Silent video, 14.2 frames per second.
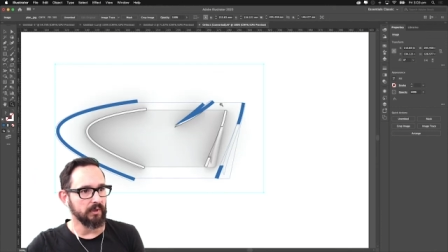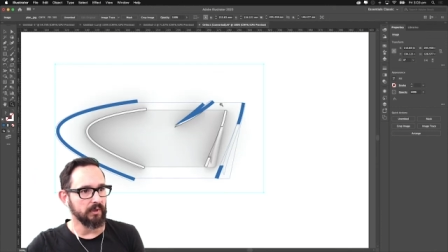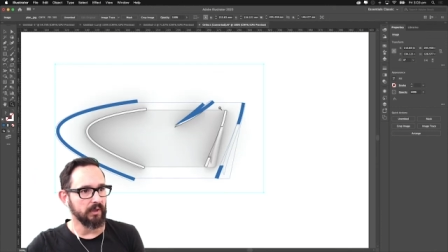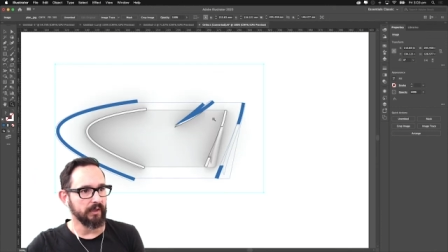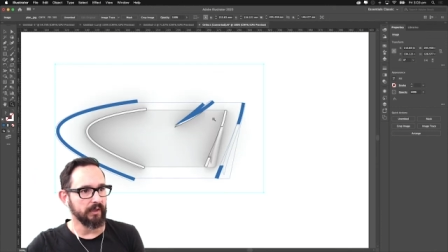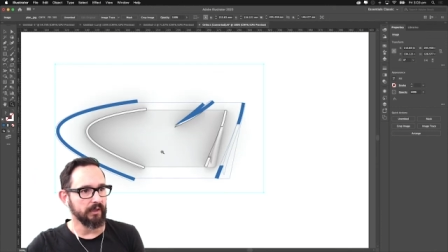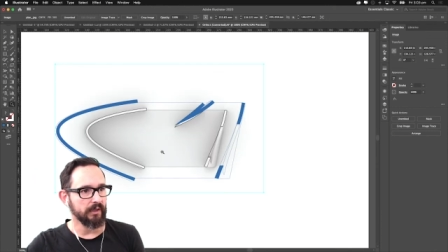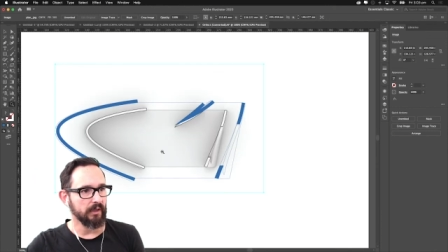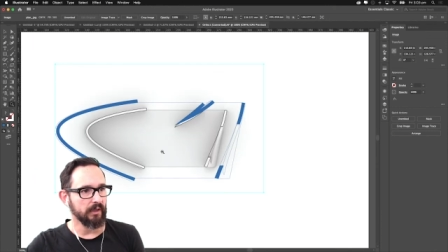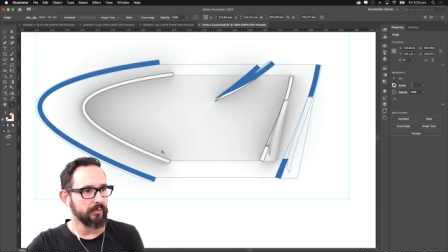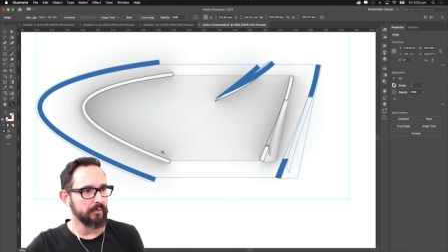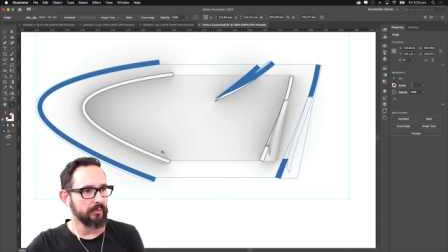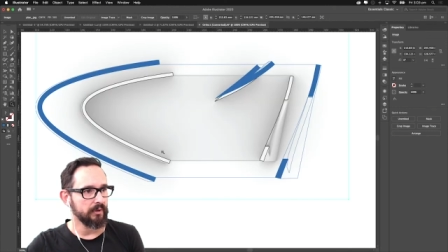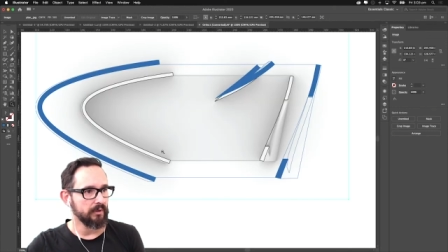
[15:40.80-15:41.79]
lining
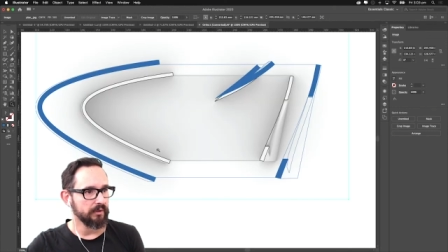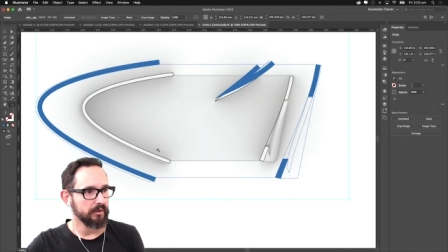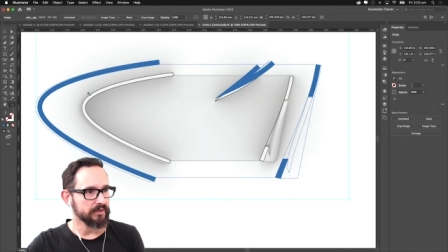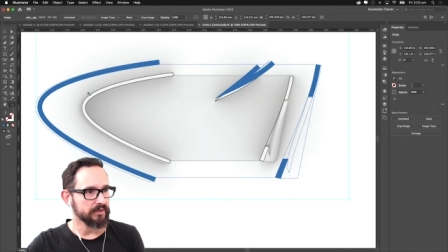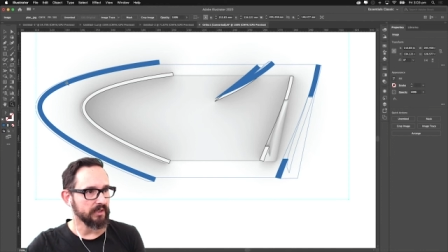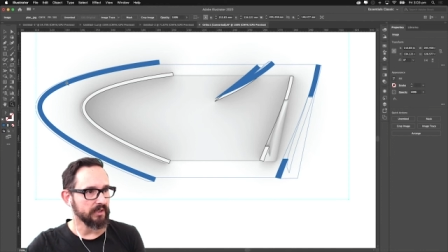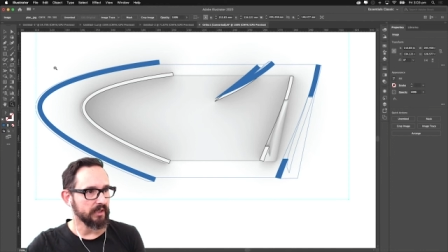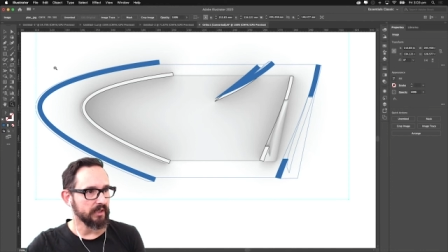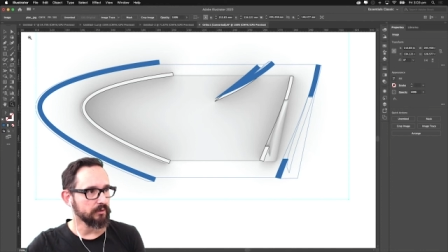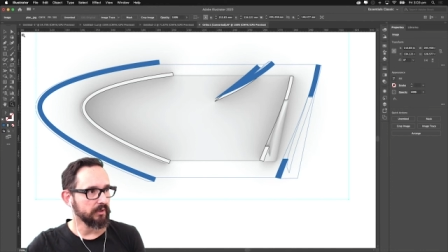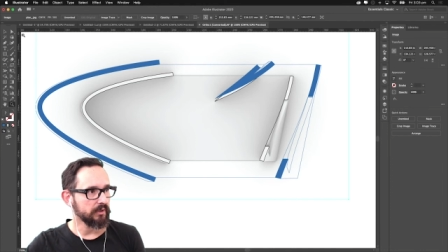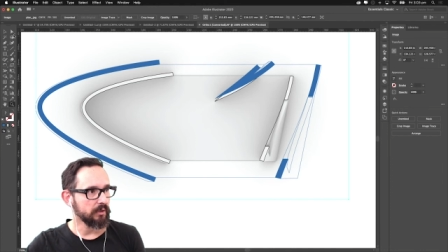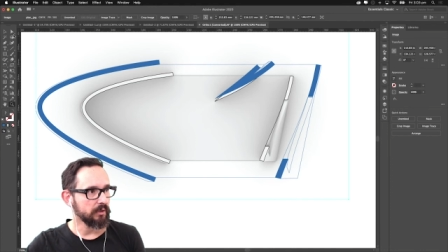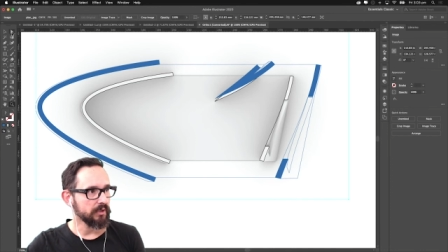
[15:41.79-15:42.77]
up the size of
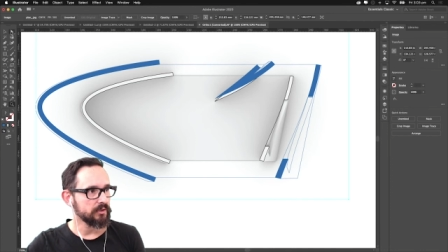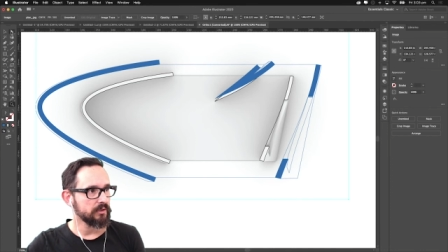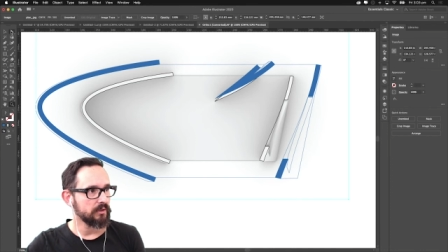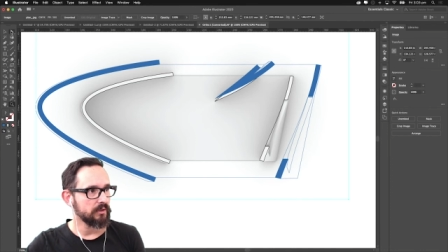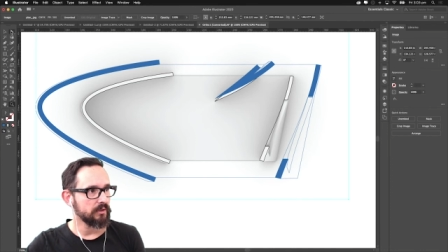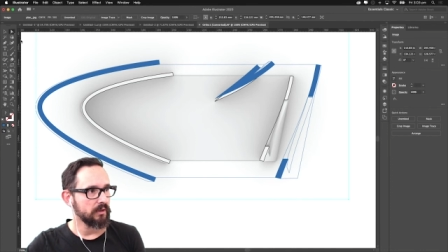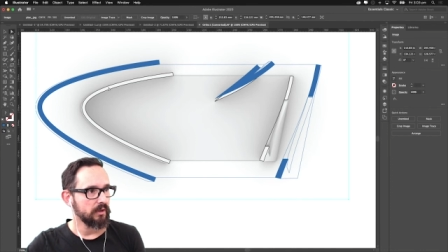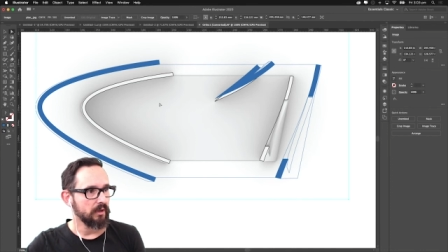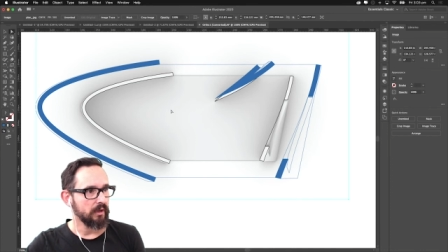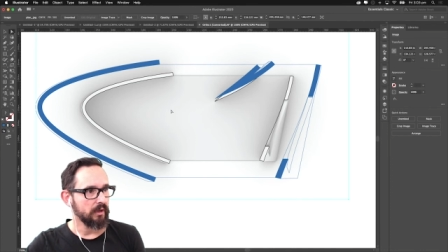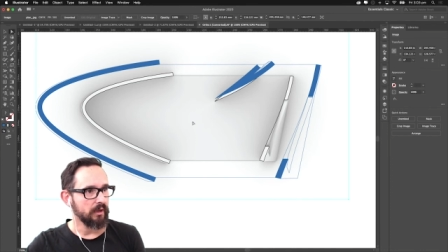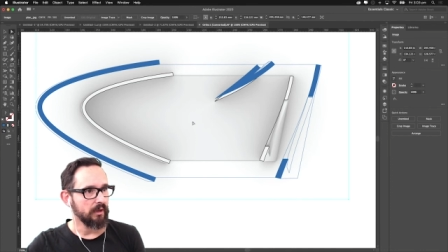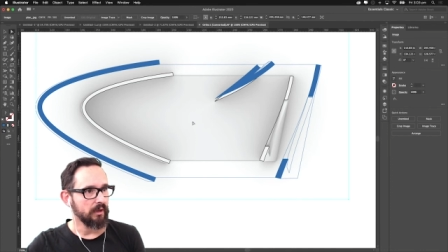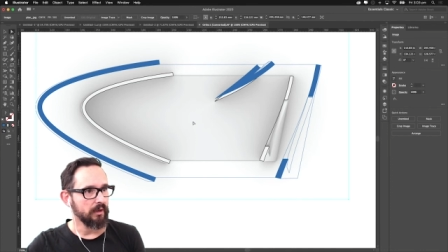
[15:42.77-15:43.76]
the image
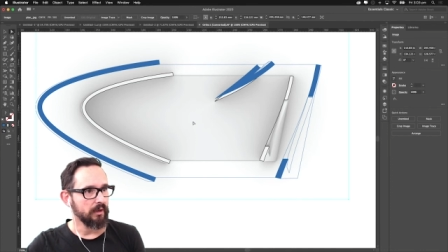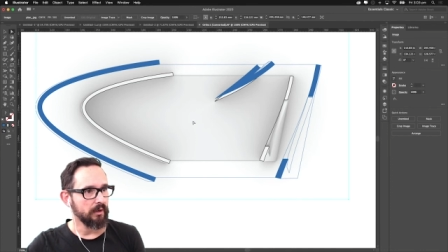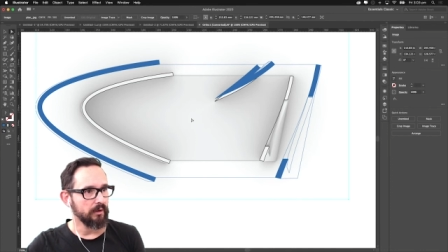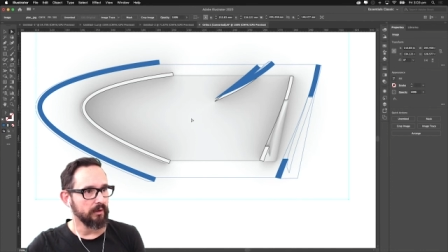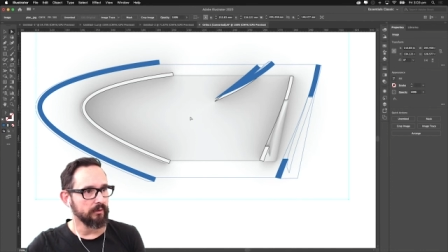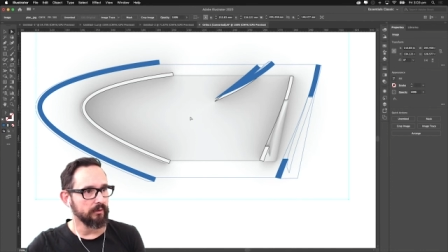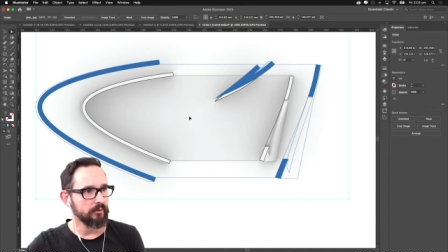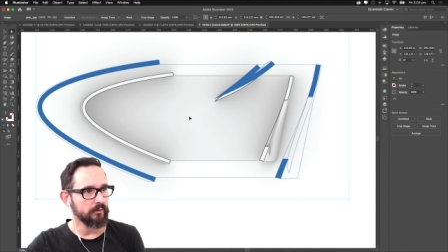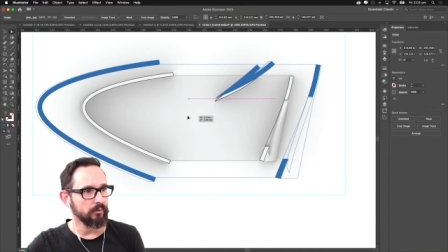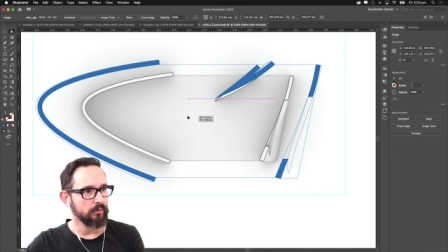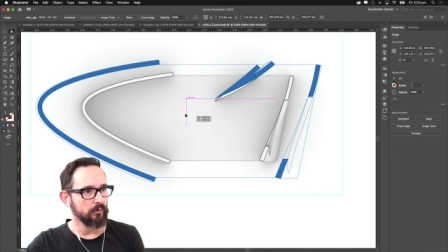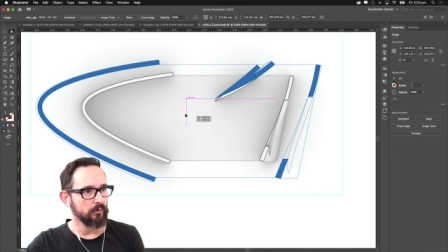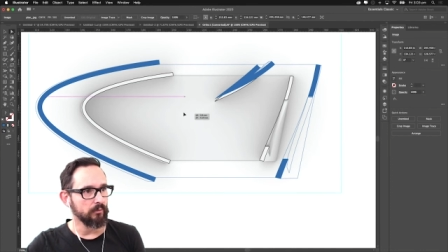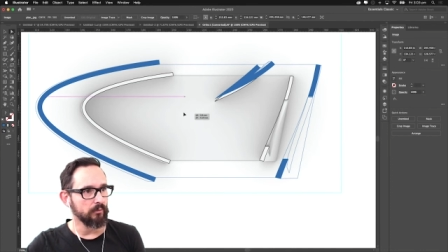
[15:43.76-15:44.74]

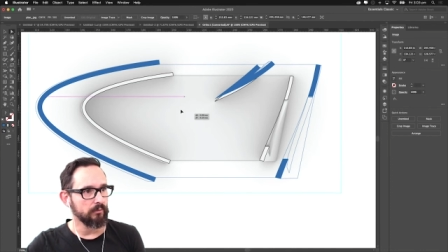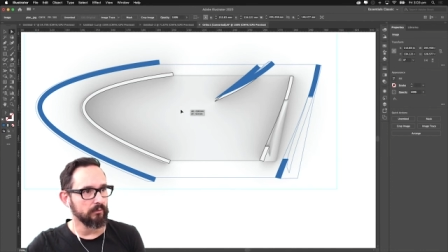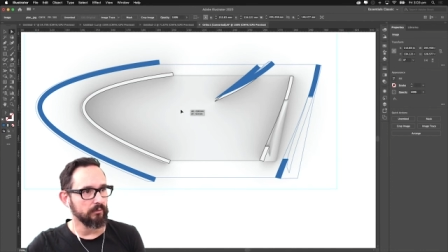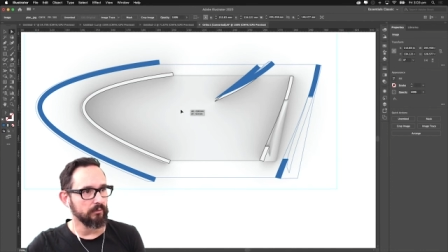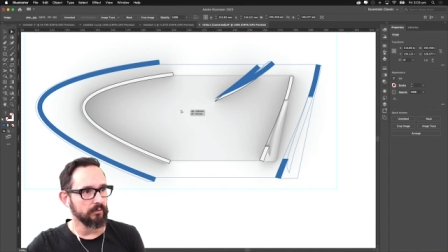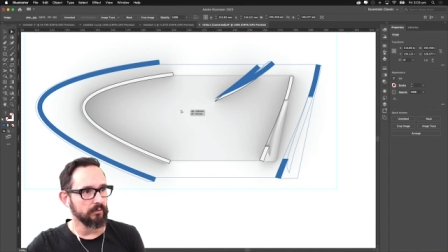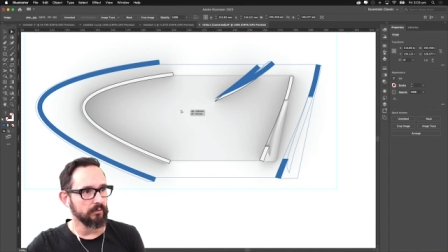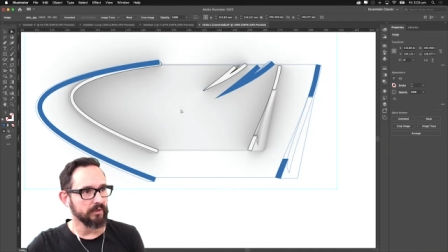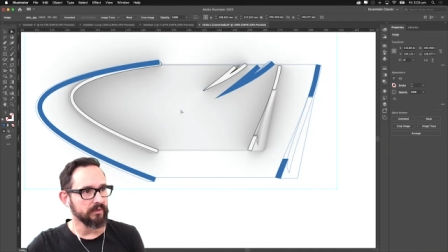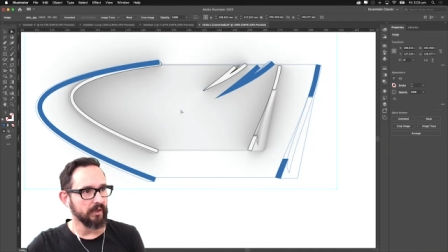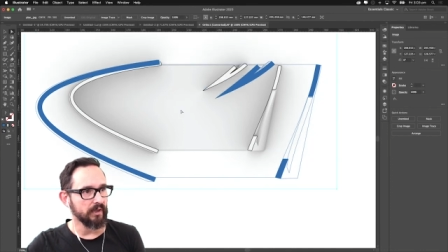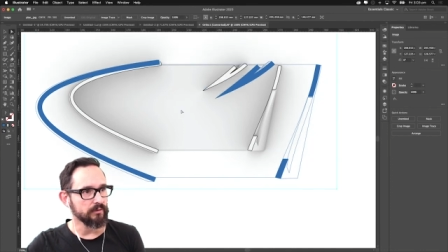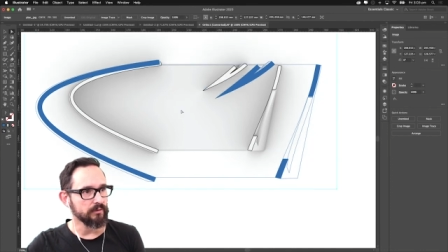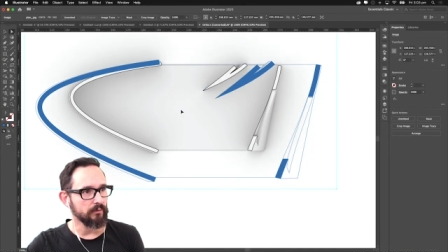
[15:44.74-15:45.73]
to the
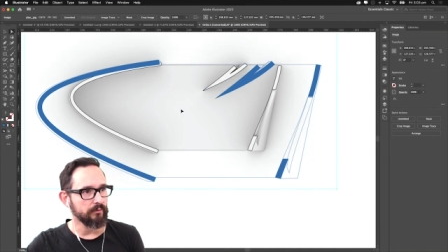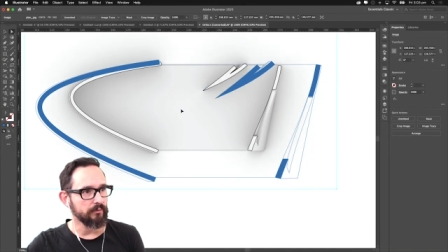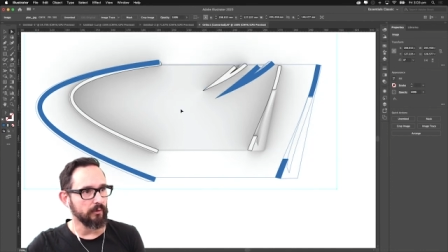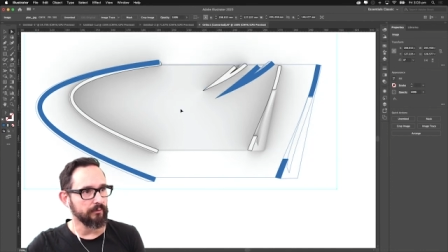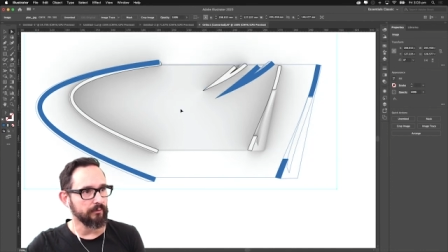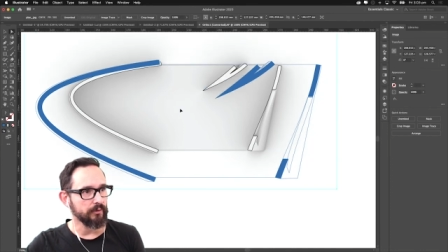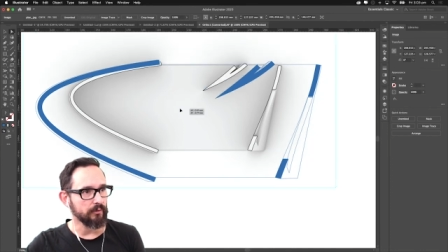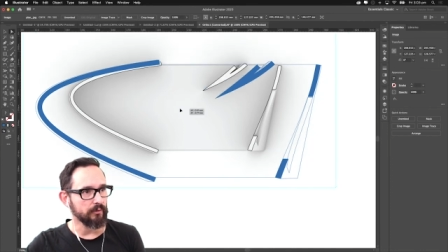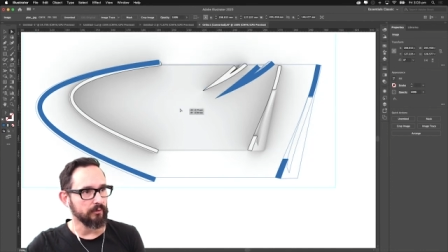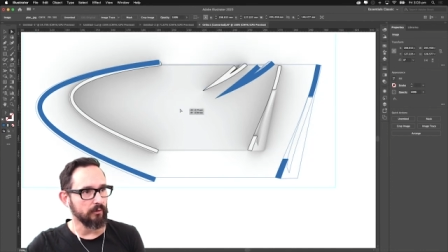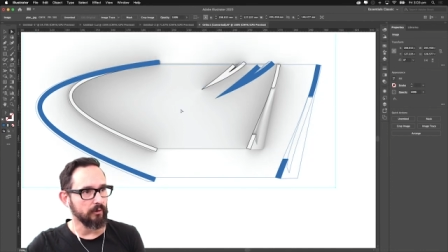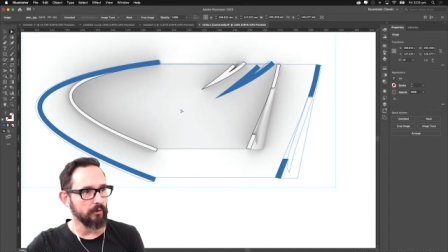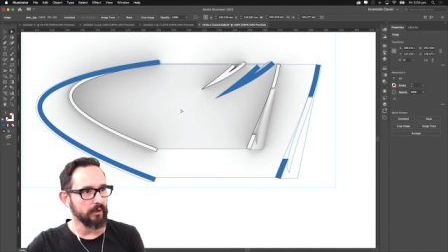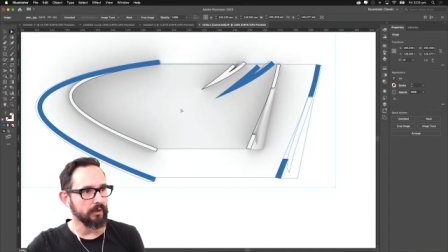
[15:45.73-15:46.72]
size of your
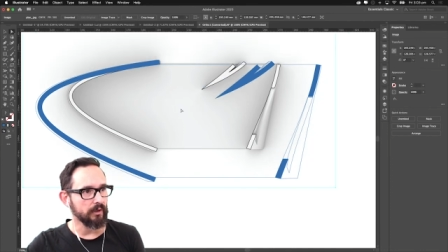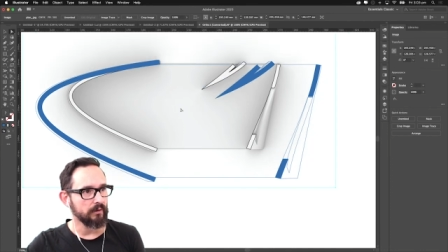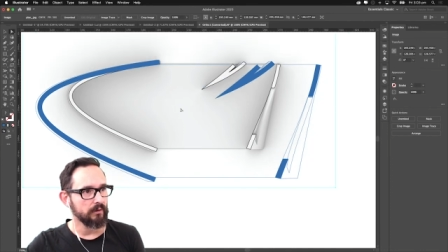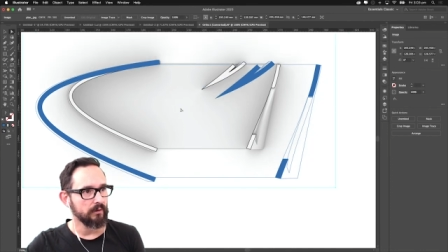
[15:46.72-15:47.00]
drawing.